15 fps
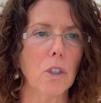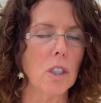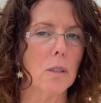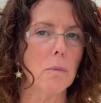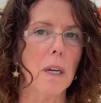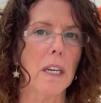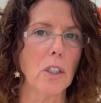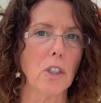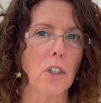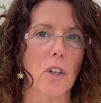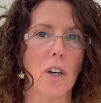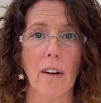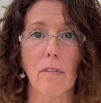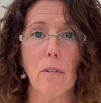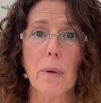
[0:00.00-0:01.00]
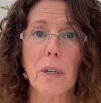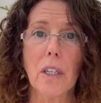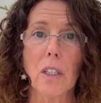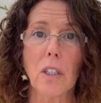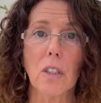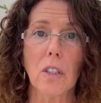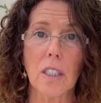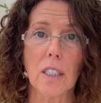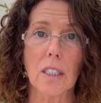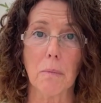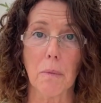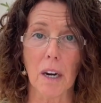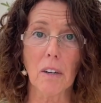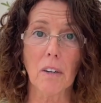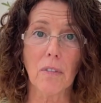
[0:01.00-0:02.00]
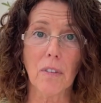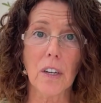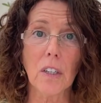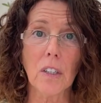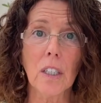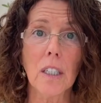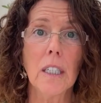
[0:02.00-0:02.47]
Just make sure everybody uses a microphone